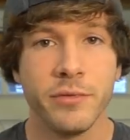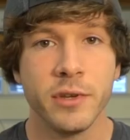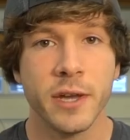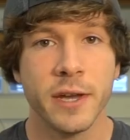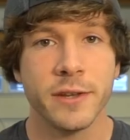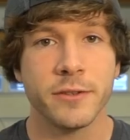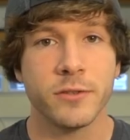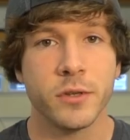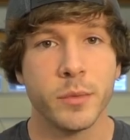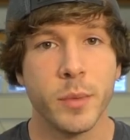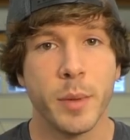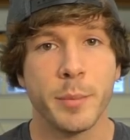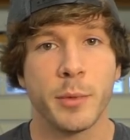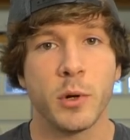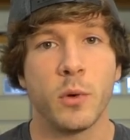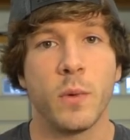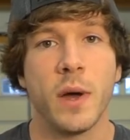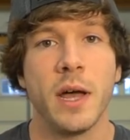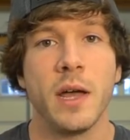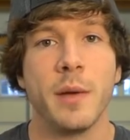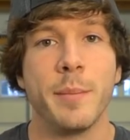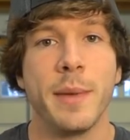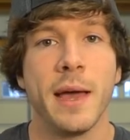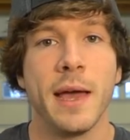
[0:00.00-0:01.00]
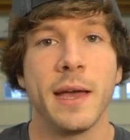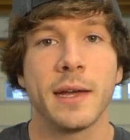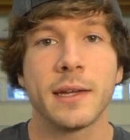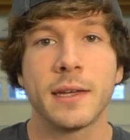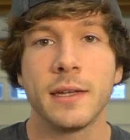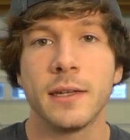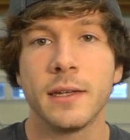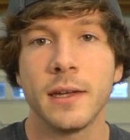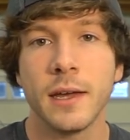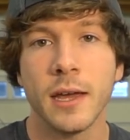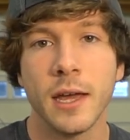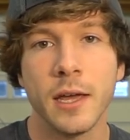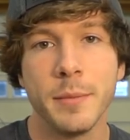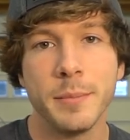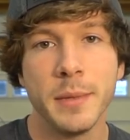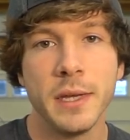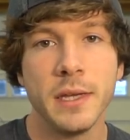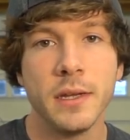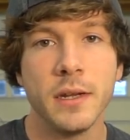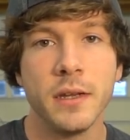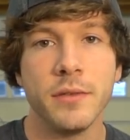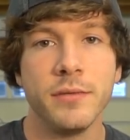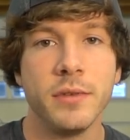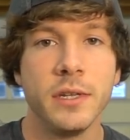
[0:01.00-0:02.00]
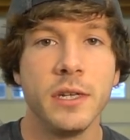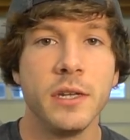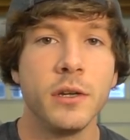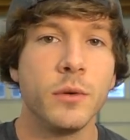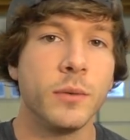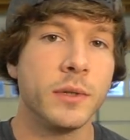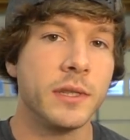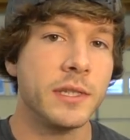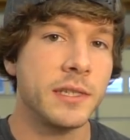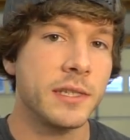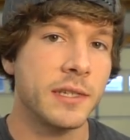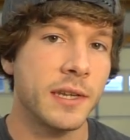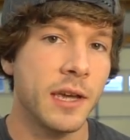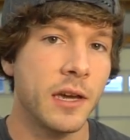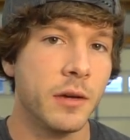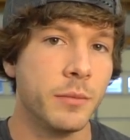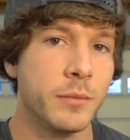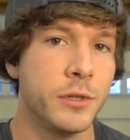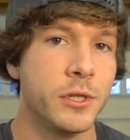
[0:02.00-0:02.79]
If you guys remember a while back, I made a video with the Scout